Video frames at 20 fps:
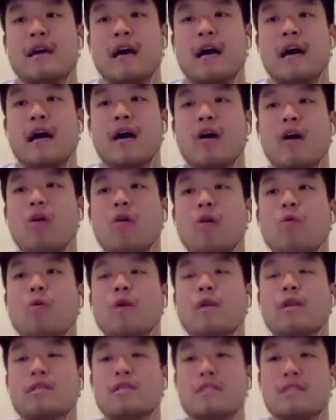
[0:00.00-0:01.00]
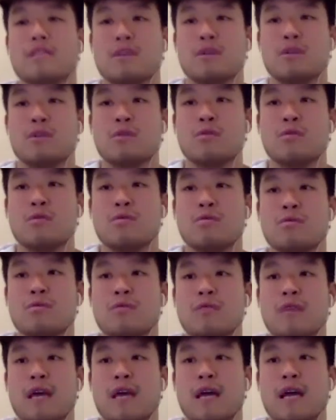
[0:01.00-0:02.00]
I always knew
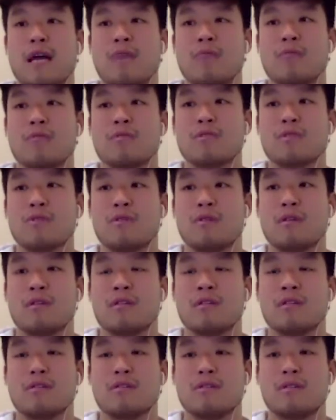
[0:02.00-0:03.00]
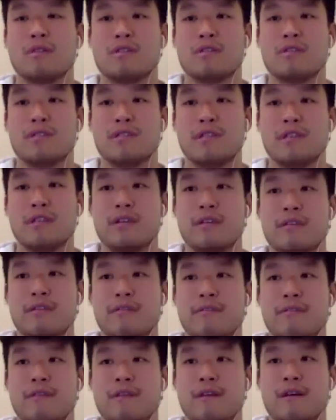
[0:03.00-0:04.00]
that I was going to
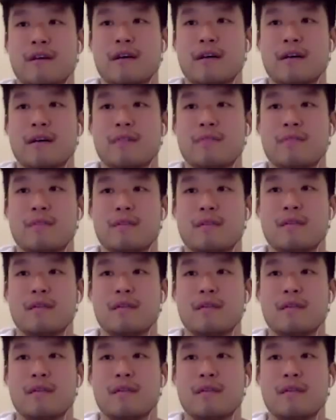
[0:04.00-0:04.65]
achieve um,